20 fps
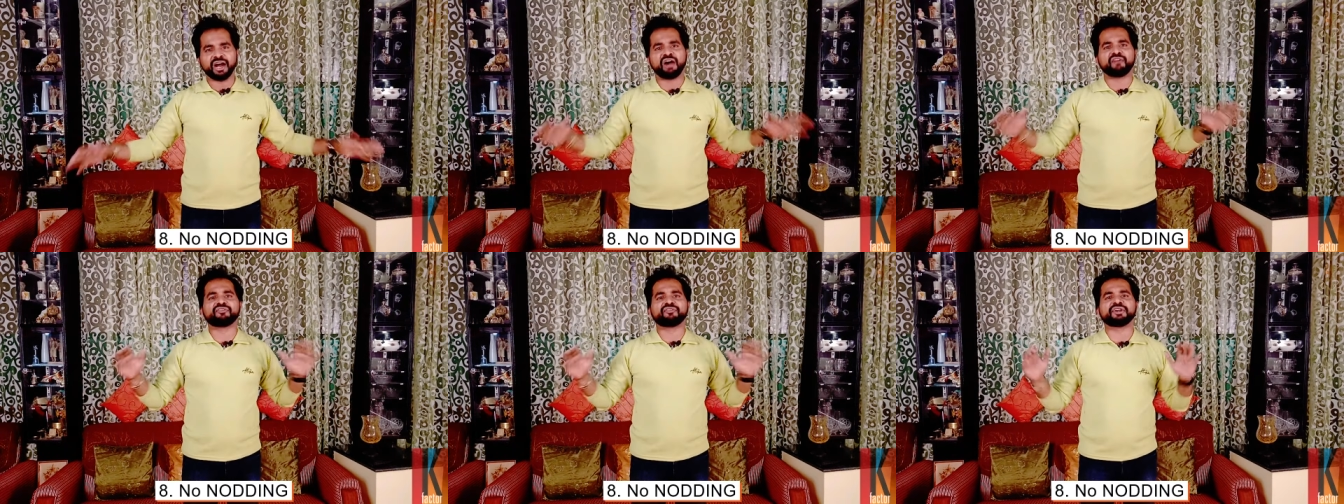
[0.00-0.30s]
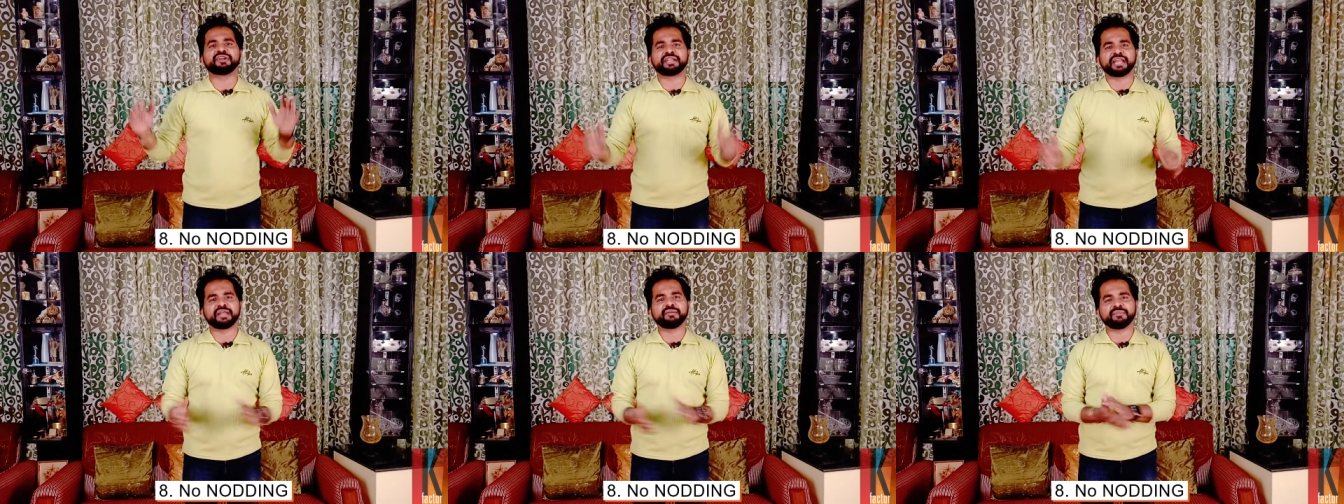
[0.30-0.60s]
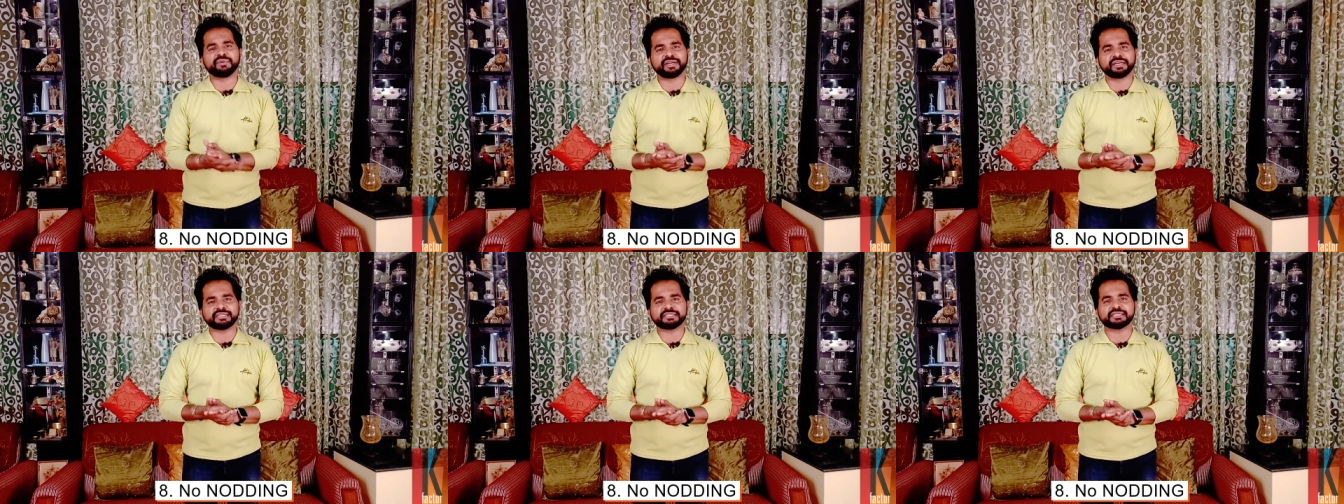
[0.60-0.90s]
After 10
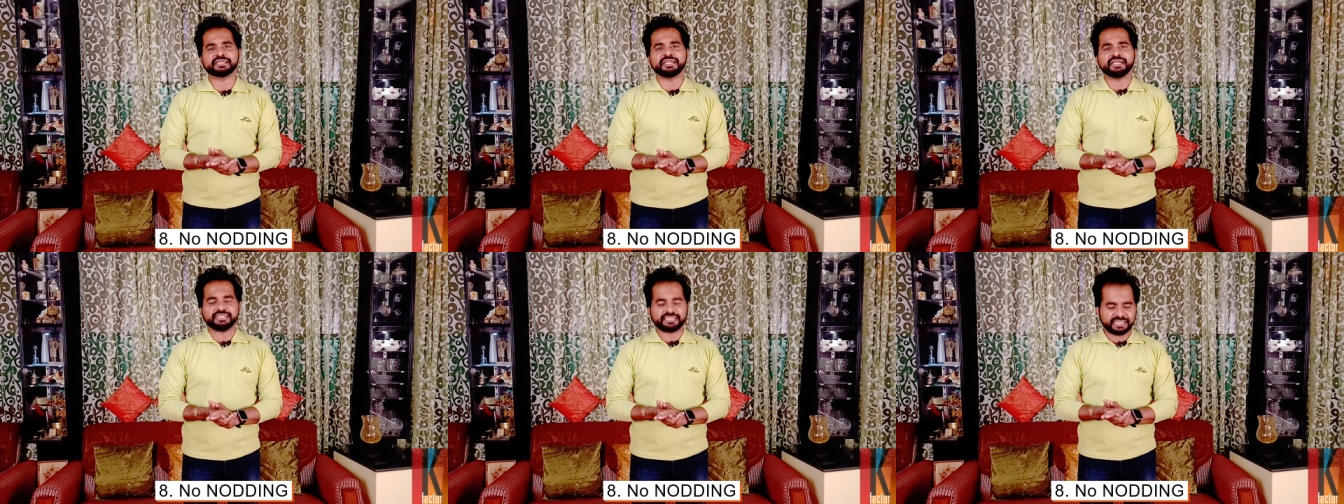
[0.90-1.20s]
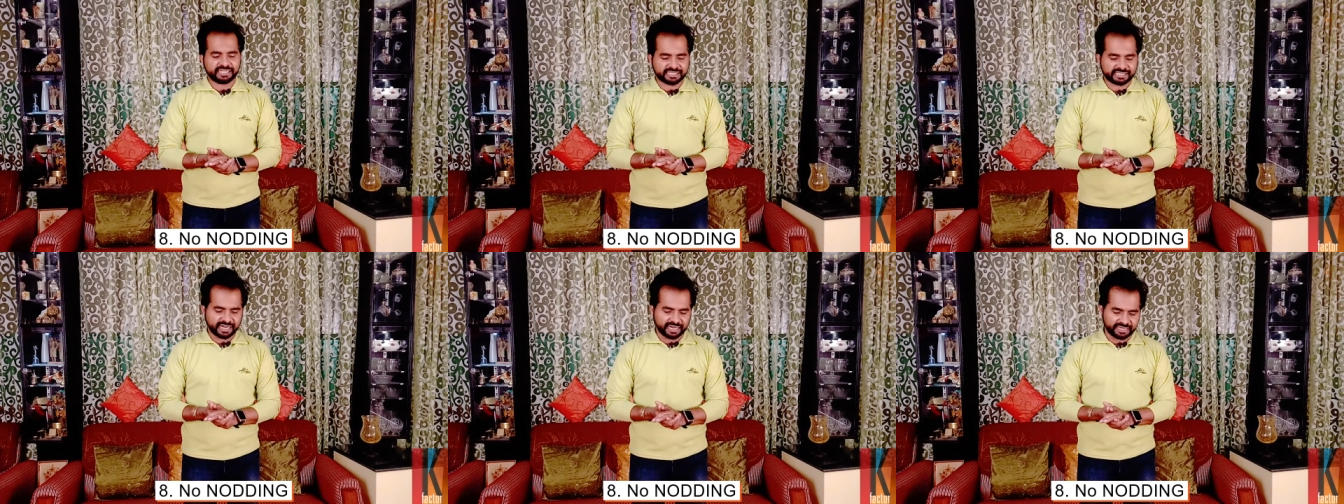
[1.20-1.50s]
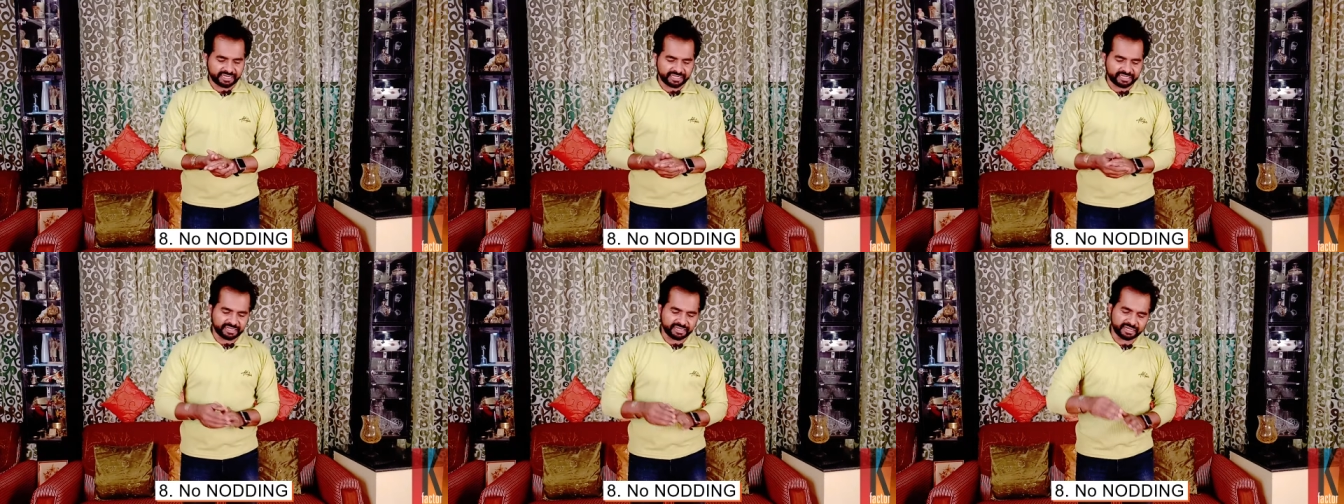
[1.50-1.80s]
minutes, she'll
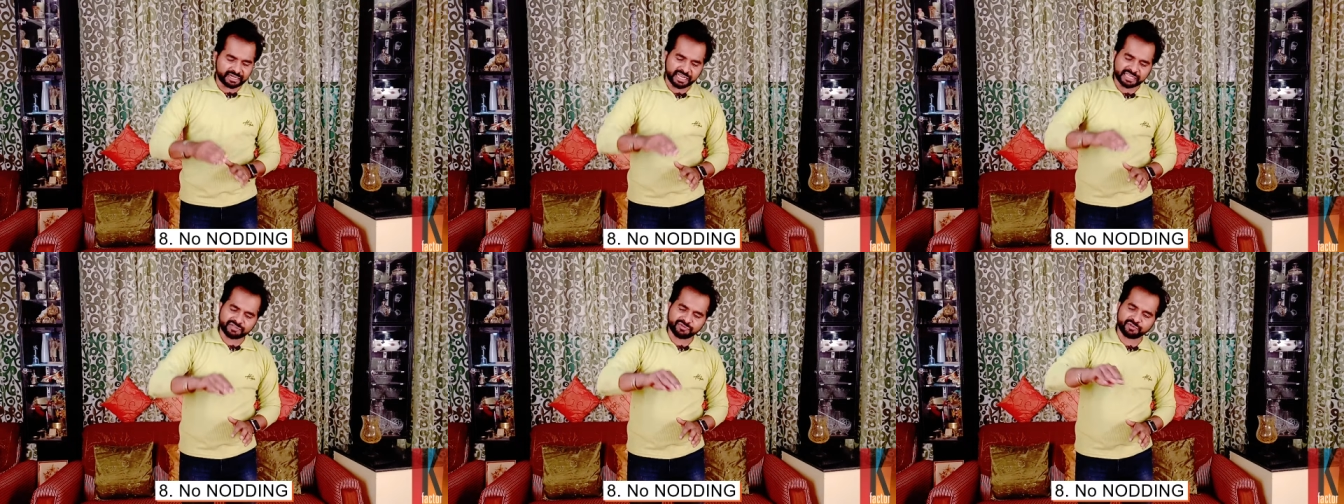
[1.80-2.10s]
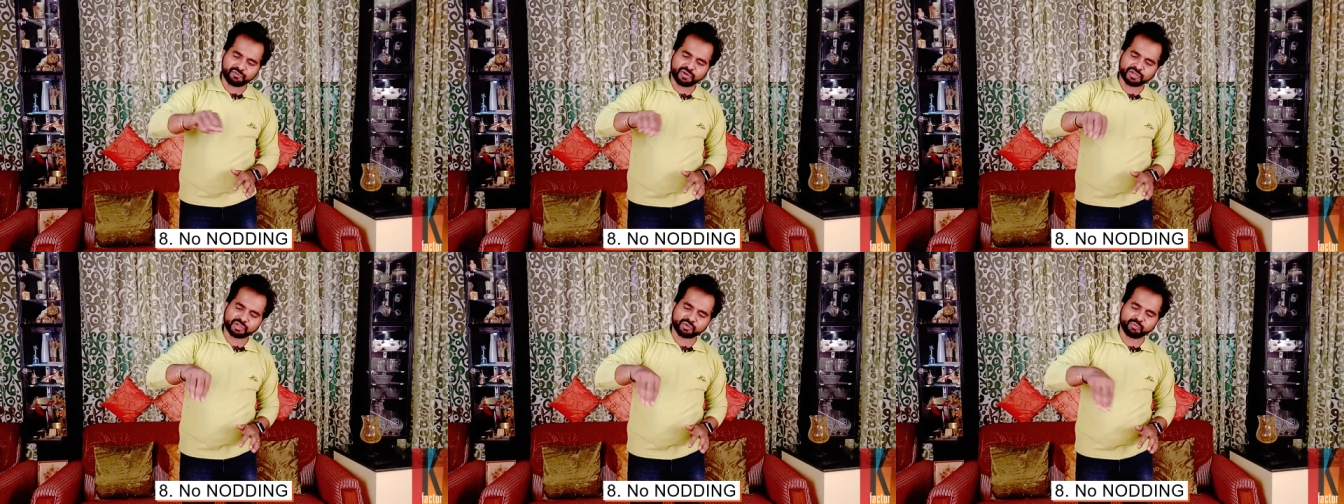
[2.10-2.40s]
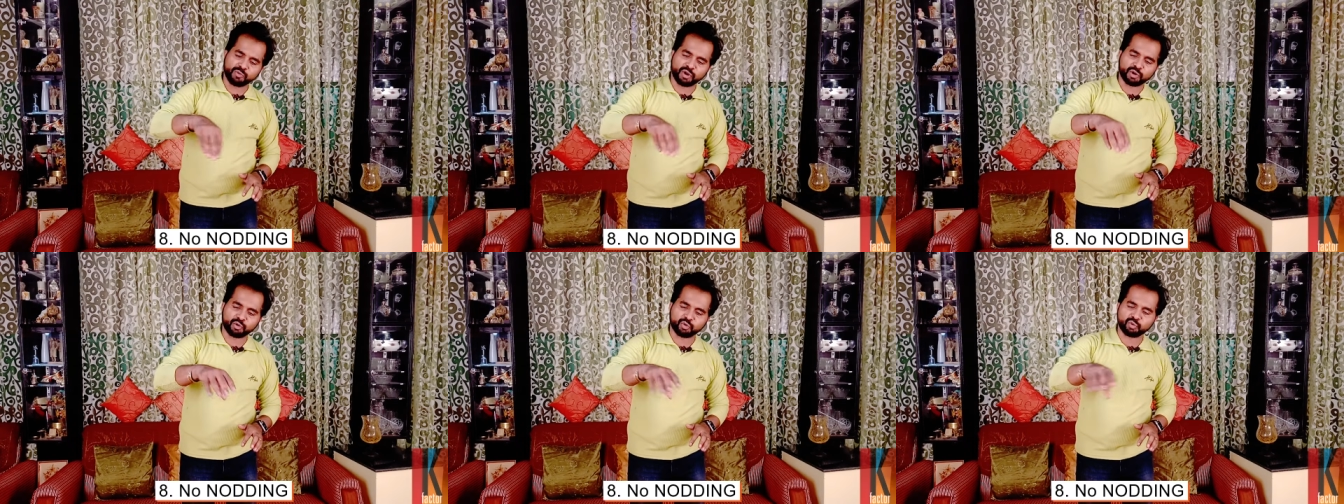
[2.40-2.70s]
start taking class for one
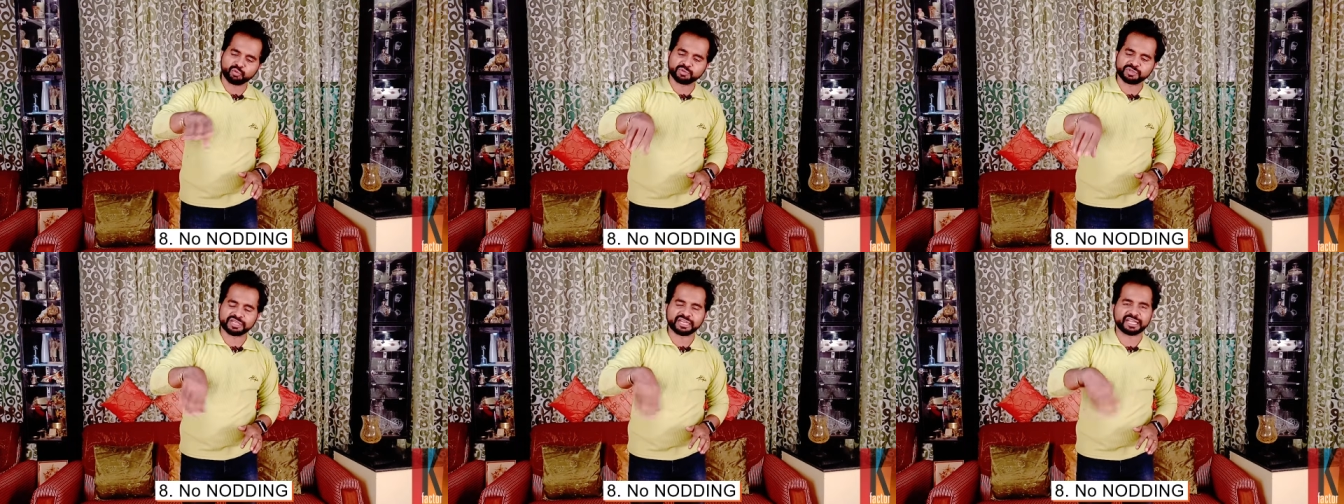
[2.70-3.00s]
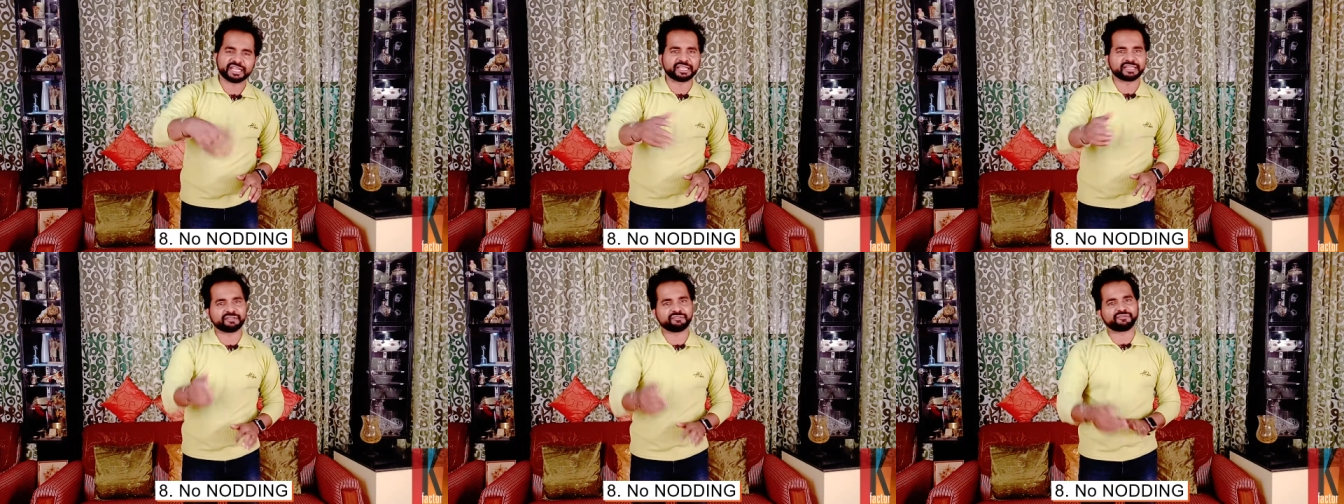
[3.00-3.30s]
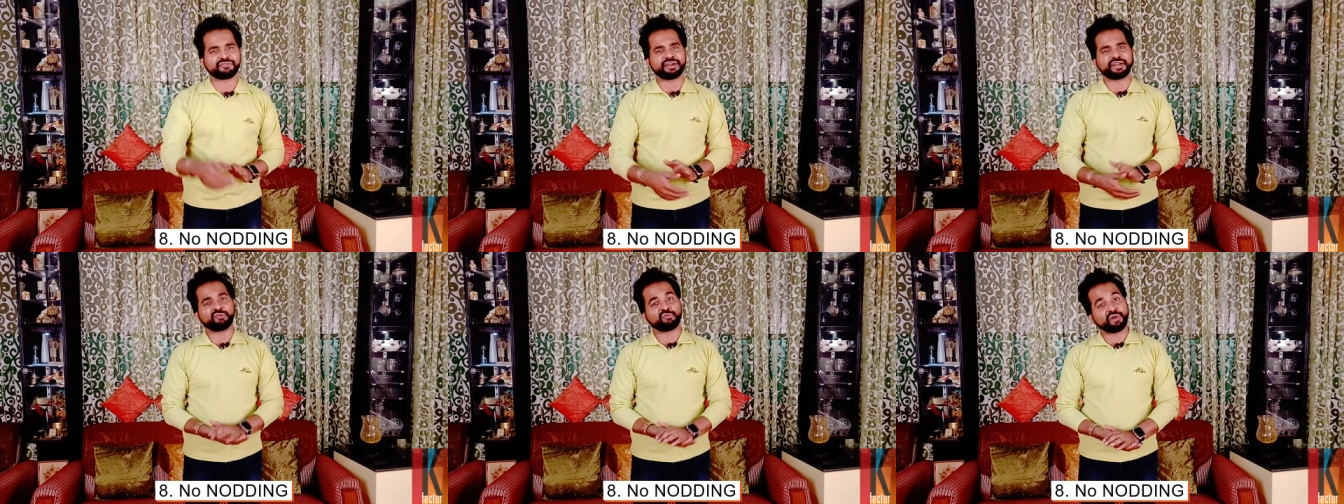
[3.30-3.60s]
small group sitting in the
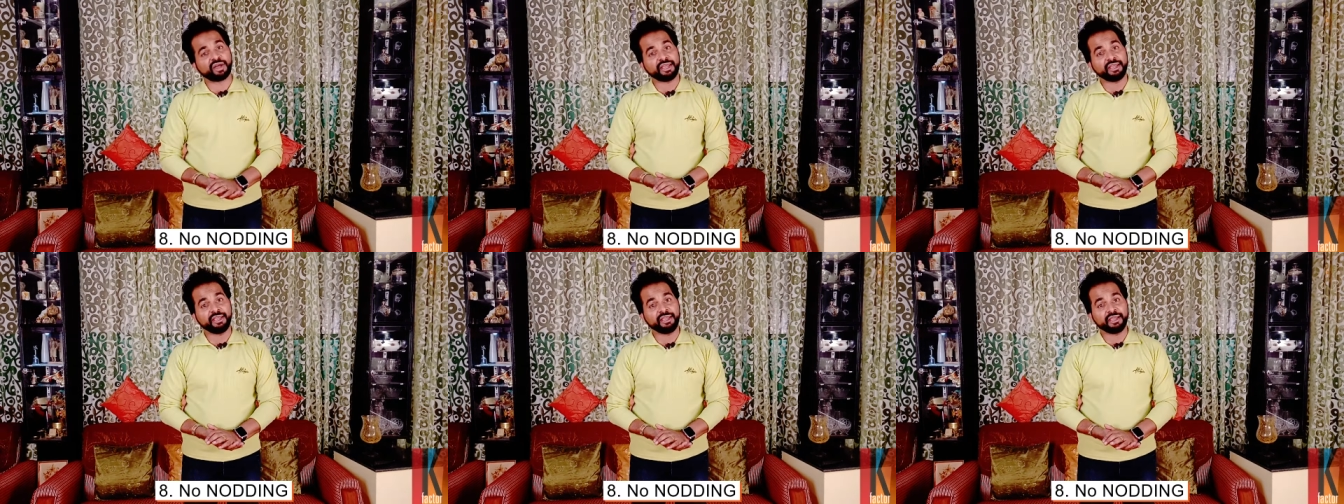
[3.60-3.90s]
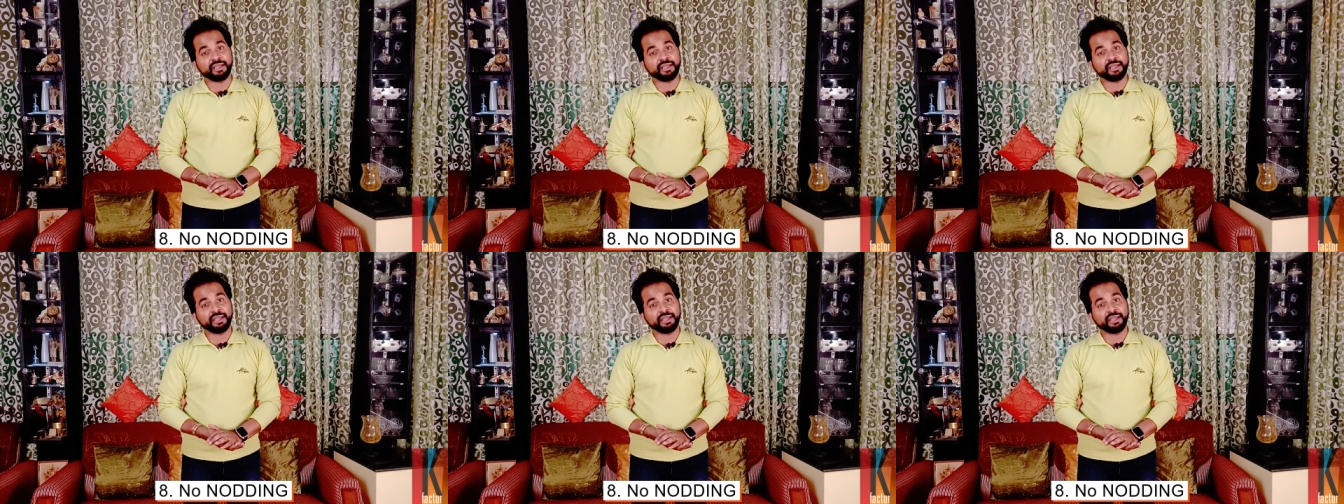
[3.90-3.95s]
front. Why?